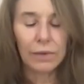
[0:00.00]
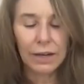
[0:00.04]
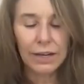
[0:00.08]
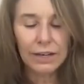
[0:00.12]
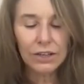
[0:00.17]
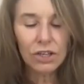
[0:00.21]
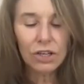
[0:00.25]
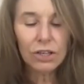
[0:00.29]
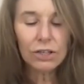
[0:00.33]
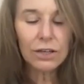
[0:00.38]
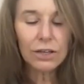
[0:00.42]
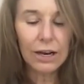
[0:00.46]

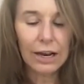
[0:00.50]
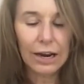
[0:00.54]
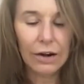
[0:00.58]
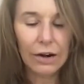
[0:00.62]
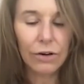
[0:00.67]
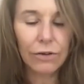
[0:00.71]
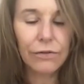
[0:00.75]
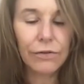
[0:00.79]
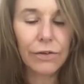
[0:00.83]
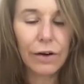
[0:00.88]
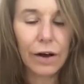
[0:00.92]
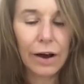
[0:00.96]
let's just
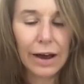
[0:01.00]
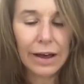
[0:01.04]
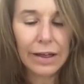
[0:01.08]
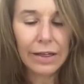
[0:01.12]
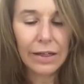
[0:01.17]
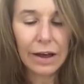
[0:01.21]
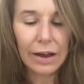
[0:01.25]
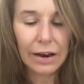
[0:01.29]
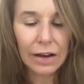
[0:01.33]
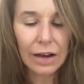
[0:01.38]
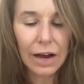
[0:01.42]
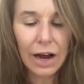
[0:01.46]
clarify
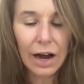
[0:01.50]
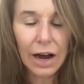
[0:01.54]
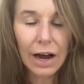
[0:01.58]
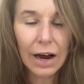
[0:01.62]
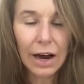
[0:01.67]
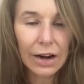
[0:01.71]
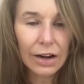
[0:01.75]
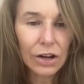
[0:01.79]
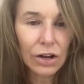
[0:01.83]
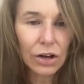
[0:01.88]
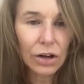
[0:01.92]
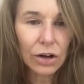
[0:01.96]
that
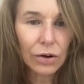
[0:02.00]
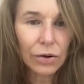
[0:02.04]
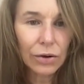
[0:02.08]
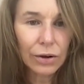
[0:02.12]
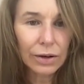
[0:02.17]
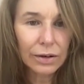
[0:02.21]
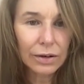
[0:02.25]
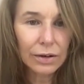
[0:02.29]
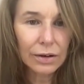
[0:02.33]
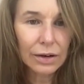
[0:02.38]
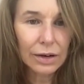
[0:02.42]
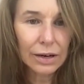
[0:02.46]

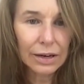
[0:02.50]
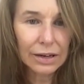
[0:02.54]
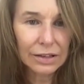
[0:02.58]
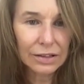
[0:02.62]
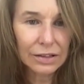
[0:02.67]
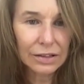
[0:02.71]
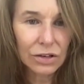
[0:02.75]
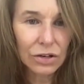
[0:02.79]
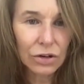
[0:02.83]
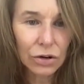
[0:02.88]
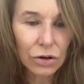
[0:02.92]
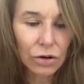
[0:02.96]
cardio
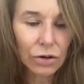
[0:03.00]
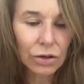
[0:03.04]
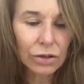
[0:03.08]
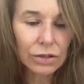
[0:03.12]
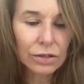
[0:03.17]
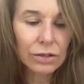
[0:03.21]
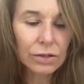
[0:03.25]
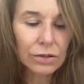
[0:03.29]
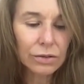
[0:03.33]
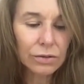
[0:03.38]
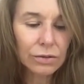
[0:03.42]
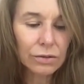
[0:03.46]
is
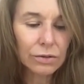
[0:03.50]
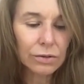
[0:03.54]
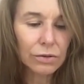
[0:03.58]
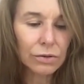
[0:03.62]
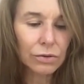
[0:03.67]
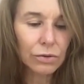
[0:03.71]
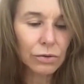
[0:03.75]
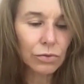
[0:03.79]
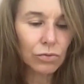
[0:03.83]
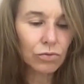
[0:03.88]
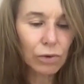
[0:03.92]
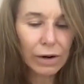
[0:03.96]
not
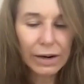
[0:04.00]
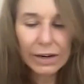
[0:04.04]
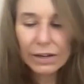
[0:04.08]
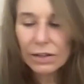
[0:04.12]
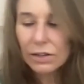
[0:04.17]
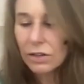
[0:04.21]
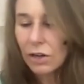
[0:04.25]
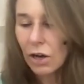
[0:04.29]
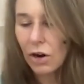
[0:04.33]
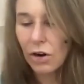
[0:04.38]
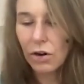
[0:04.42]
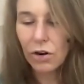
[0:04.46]

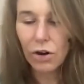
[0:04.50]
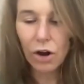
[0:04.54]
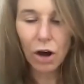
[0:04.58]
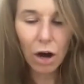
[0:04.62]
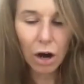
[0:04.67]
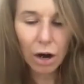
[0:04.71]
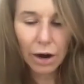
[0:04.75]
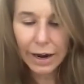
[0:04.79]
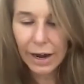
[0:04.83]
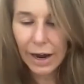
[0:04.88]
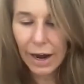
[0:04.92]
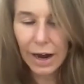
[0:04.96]
red zone,
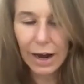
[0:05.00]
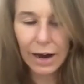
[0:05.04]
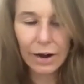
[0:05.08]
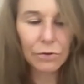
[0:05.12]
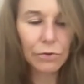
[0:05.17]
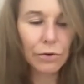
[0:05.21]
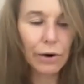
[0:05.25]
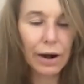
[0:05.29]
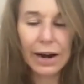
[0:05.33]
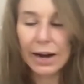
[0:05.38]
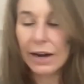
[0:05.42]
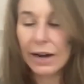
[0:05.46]
high
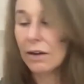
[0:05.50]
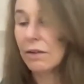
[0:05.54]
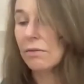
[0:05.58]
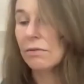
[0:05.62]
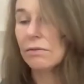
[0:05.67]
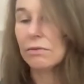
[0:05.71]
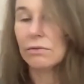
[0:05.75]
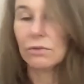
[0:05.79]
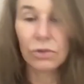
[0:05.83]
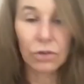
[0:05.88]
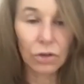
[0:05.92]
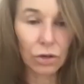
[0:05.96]
heart rate,
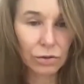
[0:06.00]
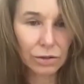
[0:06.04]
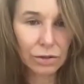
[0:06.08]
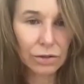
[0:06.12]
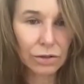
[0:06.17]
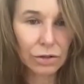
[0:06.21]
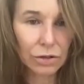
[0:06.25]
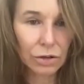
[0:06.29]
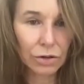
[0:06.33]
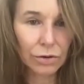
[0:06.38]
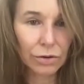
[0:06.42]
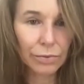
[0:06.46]

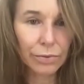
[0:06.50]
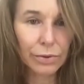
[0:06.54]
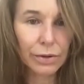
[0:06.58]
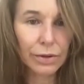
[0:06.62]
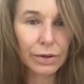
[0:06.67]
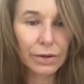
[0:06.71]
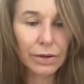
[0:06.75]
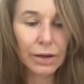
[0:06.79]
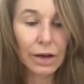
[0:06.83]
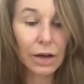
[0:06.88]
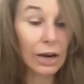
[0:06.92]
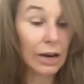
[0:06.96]
nonstop.
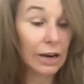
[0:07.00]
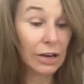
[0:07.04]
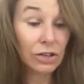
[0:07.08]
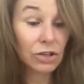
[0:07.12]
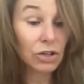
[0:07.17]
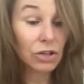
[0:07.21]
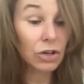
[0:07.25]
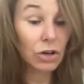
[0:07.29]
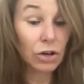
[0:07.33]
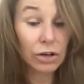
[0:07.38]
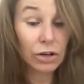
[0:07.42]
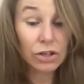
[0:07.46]
And
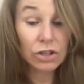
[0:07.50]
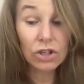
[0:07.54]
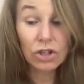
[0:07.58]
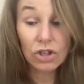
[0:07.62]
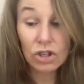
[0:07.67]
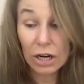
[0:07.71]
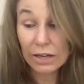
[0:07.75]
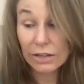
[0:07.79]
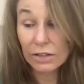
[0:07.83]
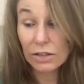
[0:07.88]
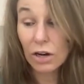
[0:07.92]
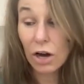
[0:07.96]
it's not
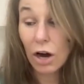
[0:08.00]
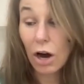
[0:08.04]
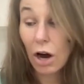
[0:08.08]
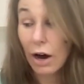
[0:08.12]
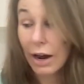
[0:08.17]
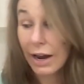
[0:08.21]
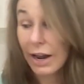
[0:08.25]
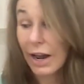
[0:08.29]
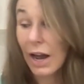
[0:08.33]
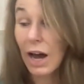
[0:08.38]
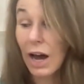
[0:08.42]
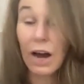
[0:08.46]
just
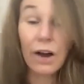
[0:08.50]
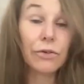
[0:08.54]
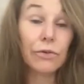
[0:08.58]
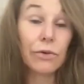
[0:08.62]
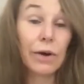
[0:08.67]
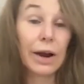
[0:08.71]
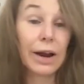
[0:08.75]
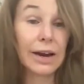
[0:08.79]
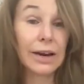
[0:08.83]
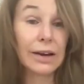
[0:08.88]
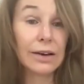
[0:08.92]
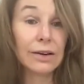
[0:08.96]
high heart
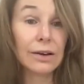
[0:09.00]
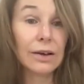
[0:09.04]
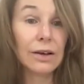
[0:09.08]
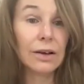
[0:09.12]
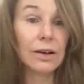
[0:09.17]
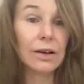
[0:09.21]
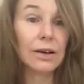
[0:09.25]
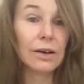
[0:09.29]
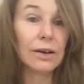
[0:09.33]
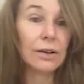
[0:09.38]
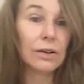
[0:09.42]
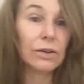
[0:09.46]
rate
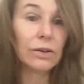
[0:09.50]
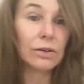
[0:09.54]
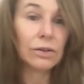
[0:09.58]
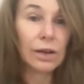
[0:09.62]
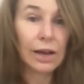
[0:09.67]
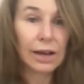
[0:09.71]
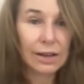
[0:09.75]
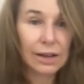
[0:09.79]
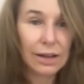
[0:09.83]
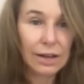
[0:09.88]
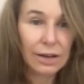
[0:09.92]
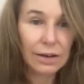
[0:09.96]

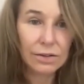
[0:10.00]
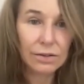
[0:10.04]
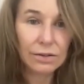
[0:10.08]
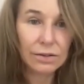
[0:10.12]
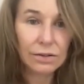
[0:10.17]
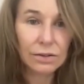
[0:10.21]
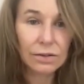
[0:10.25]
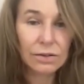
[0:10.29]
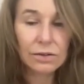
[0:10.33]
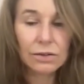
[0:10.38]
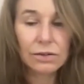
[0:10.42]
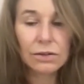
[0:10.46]
and then
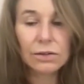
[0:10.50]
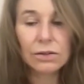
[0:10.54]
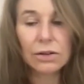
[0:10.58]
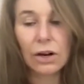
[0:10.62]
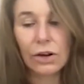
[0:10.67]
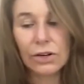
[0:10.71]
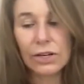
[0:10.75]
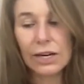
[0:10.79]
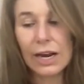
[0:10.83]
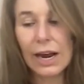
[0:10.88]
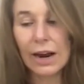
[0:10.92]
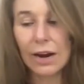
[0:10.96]

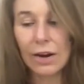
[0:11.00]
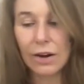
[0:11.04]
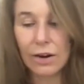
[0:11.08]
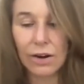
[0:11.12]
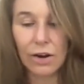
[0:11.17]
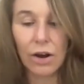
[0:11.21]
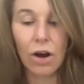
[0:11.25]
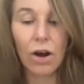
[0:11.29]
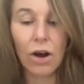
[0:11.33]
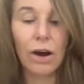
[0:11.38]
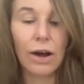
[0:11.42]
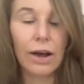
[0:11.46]
slow down
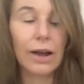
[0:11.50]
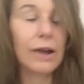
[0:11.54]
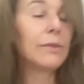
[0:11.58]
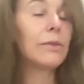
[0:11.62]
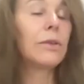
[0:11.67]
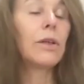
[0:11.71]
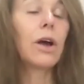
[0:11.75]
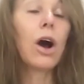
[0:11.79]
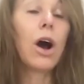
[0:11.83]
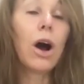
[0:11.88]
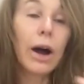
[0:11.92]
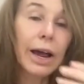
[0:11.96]
and high.
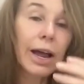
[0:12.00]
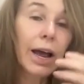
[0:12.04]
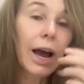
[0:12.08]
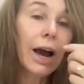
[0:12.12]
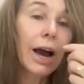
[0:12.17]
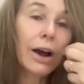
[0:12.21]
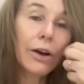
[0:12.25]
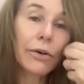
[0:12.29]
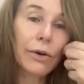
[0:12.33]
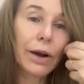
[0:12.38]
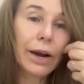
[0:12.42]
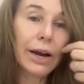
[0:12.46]
The high
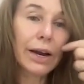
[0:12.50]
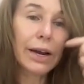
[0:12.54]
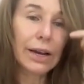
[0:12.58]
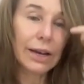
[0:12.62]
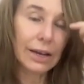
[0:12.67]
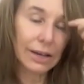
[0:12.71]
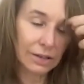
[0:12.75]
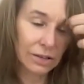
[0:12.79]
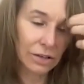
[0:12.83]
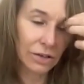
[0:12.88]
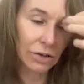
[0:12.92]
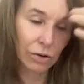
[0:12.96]
heart rate
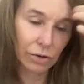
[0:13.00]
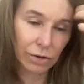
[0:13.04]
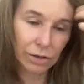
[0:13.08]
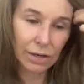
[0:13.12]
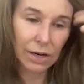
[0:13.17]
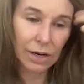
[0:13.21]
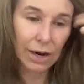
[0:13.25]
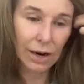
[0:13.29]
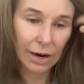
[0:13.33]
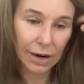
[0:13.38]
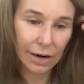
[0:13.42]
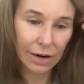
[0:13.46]
is not
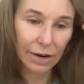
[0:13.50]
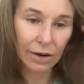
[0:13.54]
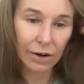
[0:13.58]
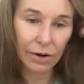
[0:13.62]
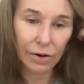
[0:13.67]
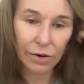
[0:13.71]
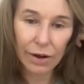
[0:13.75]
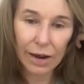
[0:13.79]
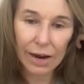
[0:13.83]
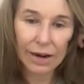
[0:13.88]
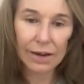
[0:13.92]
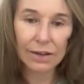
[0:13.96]

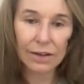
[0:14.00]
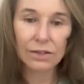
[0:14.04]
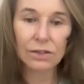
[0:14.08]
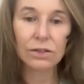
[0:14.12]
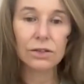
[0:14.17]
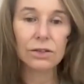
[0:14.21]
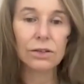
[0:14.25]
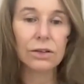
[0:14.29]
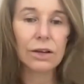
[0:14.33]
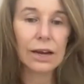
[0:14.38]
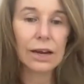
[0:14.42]
cardio, and it